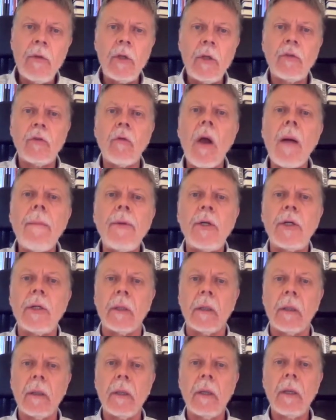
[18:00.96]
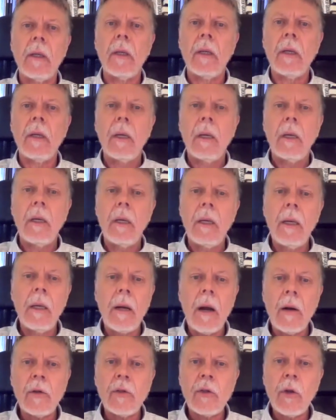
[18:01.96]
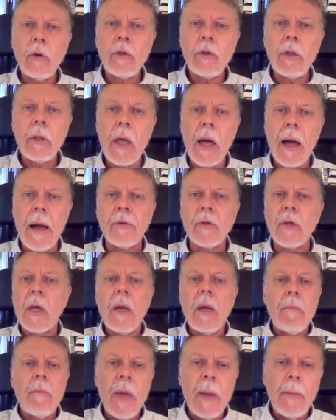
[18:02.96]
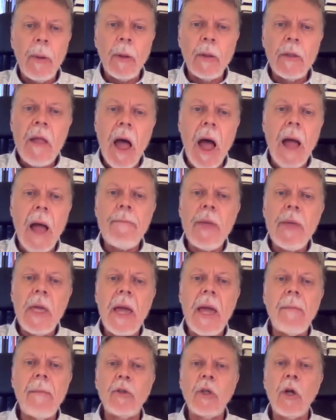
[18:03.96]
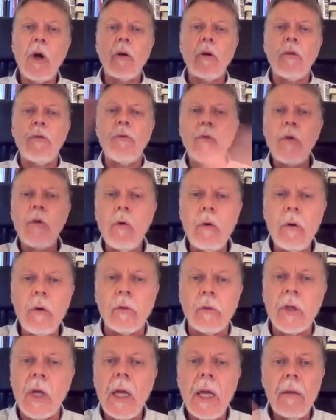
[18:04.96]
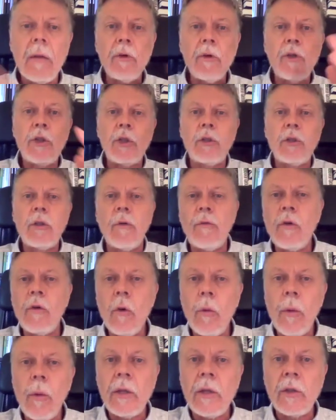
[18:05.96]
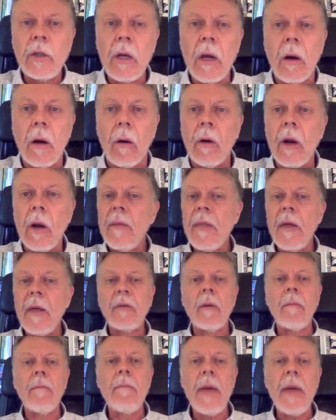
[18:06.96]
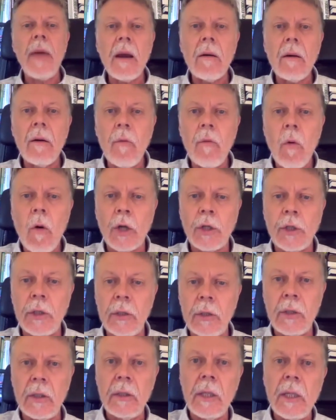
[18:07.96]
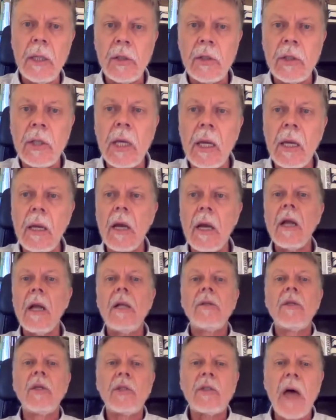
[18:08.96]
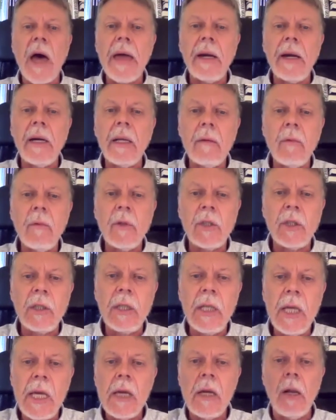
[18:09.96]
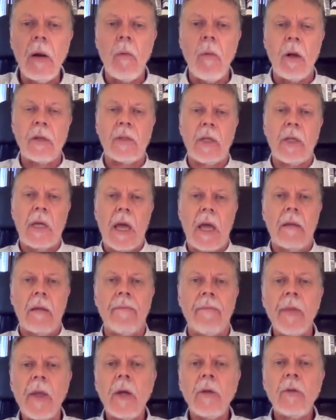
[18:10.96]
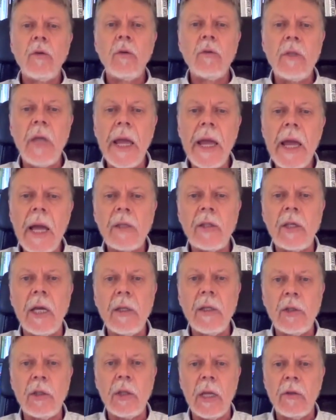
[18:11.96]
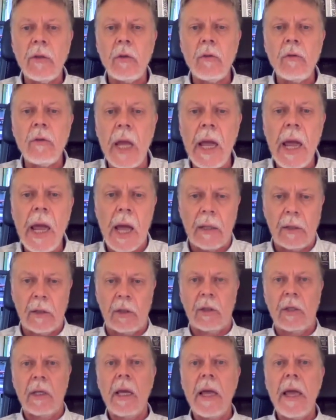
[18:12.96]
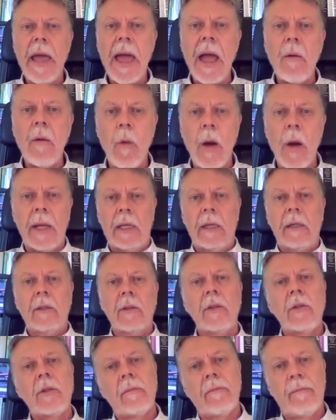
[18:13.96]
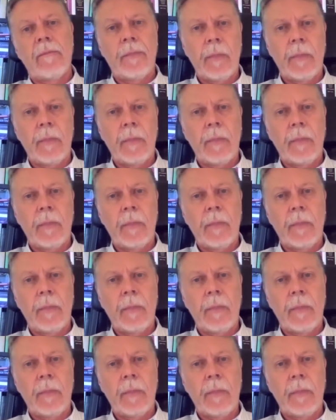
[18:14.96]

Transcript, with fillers: disruption in our social lives. People not being able to go to funerals. It was just a few weeks ago that the mayor of Washington, D.C. decided it was legal once again to dance at weddings